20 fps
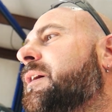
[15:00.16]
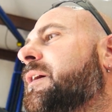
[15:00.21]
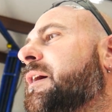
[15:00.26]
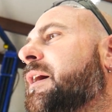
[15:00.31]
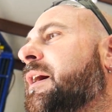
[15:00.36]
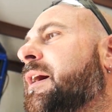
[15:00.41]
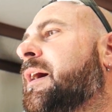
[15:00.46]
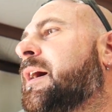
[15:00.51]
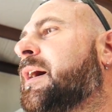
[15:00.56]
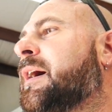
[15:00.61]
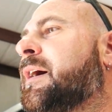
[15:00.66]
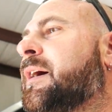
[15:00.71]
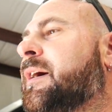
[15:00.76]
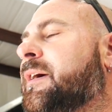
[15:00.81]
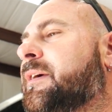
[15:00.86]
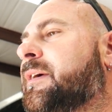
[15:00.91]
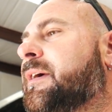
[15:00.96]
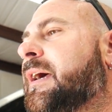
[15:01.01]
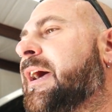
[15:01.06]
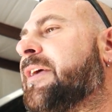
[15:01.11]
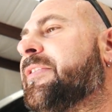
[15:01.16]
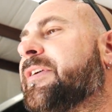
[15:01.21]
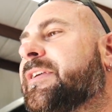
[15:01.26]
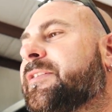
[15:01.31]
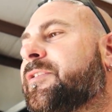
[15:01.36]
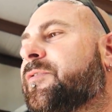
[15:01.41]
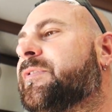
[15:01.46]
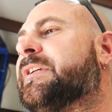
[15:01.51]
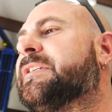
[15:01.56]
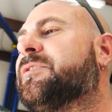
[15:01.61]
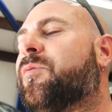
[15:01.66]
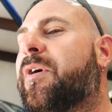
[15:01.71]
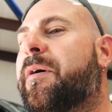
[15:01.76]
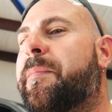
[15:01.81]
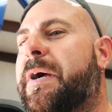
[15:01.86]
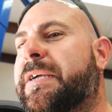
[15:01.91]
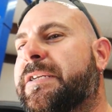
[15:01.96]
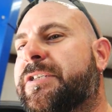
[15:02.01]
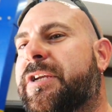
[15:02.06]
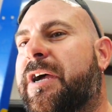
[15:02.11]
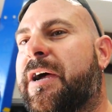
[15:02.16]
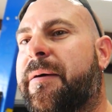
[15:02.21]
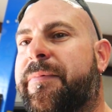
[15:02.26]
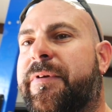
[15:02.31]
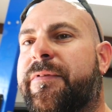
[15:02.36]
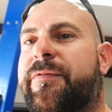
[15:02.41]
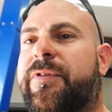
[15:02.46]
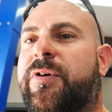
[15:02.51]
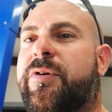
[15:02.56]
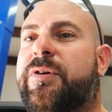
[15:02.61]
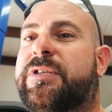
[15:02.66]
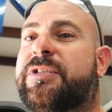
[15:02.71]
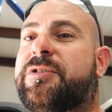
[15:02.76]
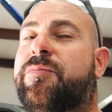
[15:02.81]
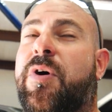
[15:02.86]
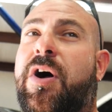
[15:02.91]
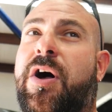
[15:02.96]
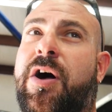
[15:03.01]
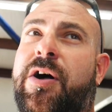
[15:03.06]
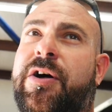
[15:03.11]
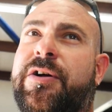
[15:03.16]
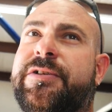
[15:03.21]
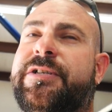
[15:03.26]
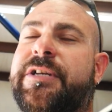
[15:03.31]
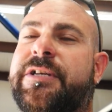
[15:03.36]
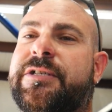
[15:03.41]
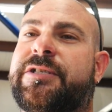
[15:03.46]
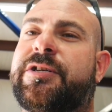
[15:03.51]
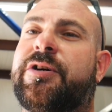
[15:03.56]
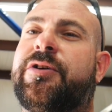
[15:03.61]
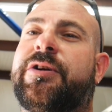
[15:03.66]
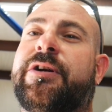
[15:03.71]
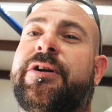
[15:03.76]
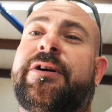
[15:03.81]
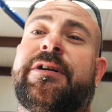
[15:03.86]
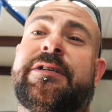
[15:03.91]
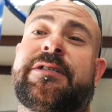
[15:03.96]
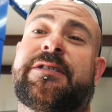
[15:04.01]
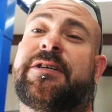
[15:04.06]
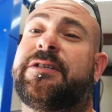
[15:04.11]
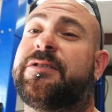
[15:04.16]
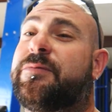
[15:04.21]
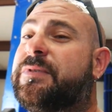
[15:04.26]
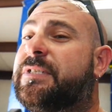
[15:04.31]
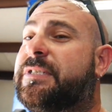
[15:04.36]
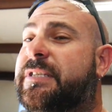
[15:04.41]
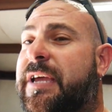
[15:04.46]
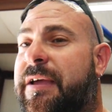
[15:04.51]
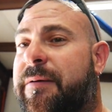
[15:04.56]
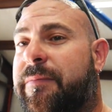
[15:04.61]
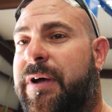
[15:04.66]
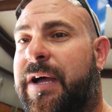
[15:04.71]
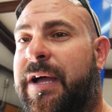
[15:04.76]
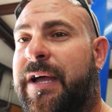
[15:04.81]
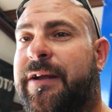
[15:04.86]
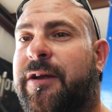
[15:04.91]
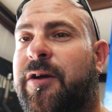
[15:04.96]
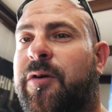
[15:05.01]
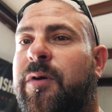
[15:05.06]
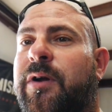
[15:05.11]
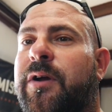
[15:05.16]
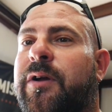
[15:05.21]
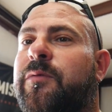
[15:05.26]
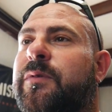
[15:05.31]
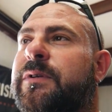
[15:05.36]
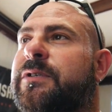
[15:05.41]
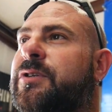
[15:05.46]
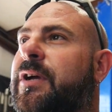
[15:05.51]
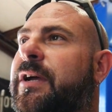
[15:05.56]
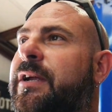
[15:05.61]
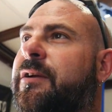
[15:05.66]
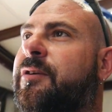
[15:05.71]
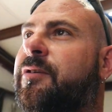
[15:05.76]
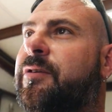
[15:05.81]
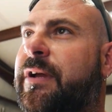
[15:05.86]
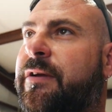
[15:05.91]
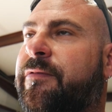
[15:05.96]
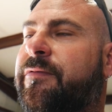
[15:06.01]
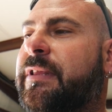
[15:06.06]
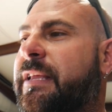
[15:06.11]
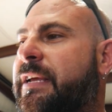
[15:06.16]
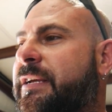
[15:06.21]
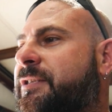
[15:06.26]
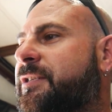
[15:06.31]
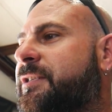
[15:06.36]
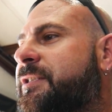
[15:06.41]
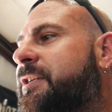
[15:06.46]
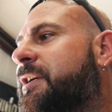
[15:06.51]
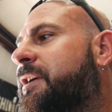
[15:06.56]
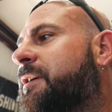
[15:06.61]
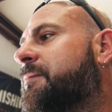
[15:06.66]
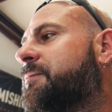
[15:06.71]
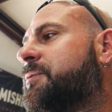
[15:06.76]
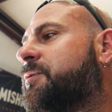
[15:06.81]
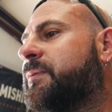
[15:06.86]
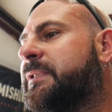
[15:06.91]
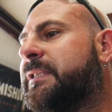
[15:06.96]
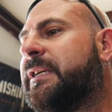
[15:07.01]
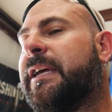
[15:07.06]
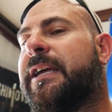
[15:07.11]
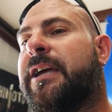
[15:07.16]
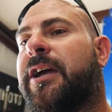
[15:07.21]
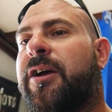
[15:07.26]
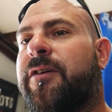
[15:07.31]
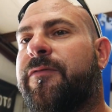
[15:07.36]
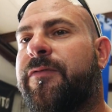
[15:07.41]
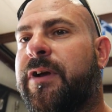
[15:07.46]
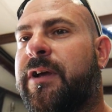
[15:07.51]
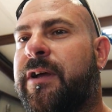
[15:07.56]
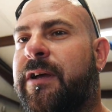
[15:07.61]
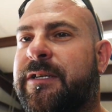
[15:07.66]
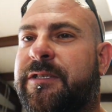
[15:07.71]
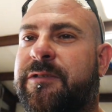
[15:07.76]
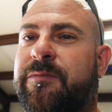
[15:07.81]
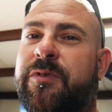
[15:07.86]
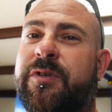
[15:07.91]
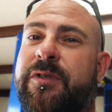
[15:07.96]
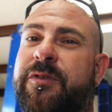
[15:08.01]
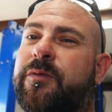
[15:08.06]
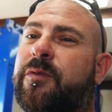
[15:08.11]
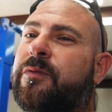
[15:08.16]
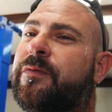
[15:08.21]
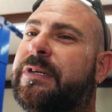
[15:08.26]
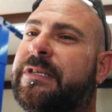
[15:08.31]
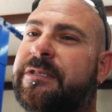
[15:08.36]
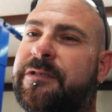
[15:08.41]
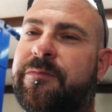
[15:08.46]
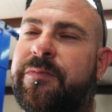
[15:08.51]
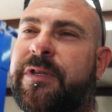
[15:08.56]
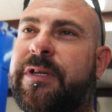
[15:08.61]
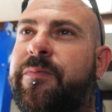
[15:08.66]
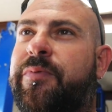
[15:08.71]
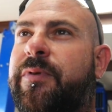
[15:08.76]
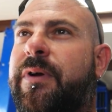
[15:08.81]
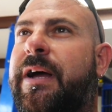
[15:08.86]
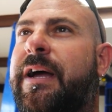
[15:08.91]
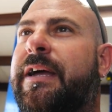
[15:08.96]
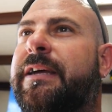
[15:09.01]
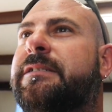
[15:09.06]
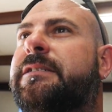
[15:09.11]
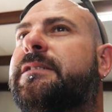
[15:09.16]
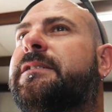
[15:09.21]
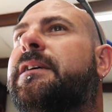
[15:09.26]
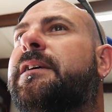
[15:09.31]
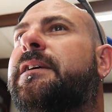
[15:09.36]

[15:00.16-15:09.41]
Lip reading: I think the reason why my shop, even though it's small, does so good is because we stand behind our work. We try to create relationships. We take care of our customers. We're reasonably priced.